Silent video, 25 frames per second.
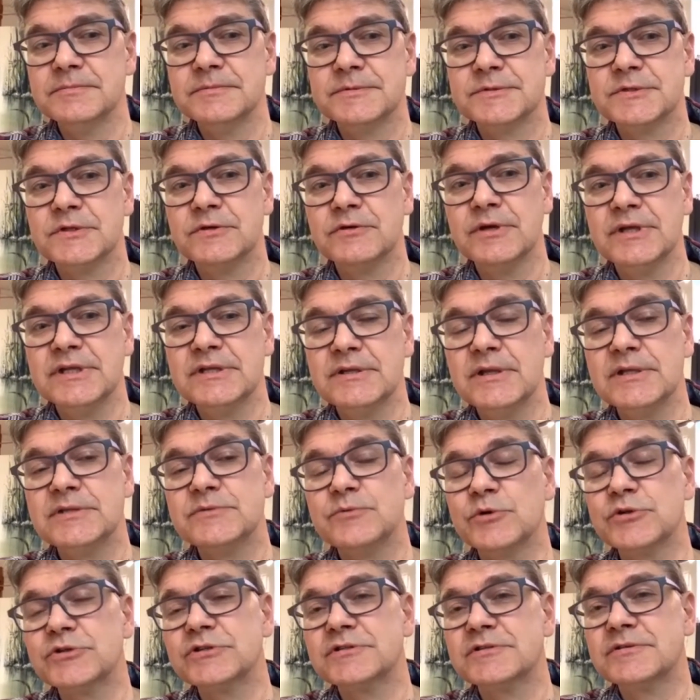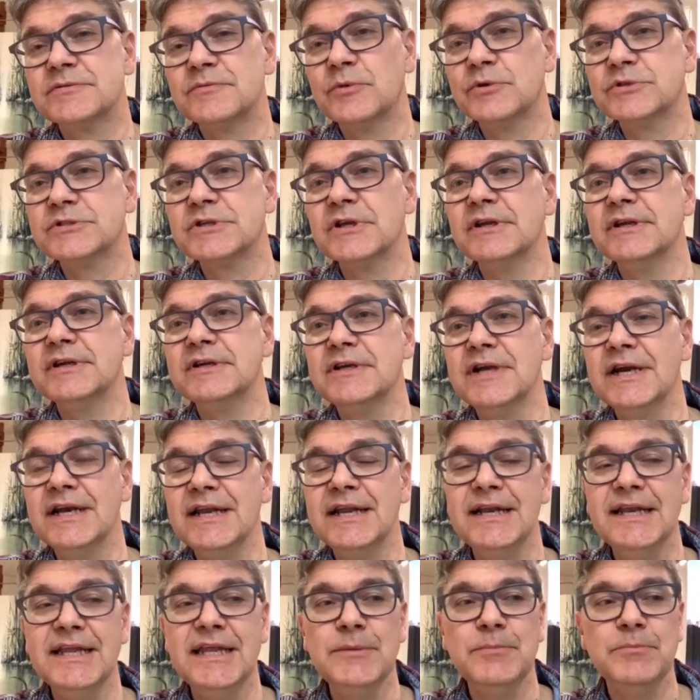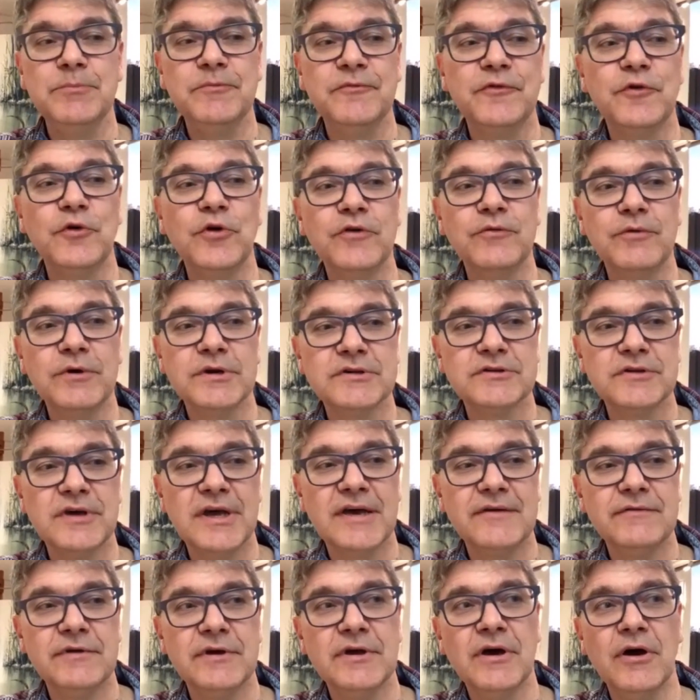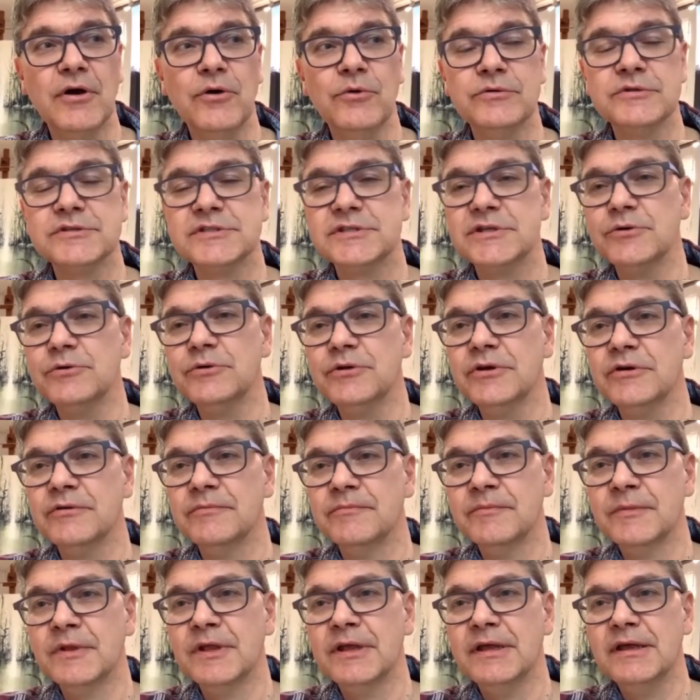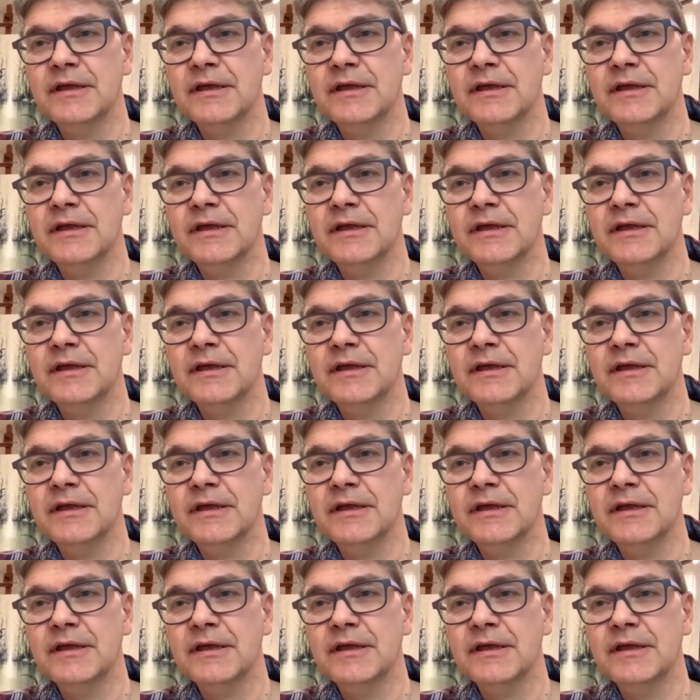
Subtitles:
So it was a really leap forward to have an own studio.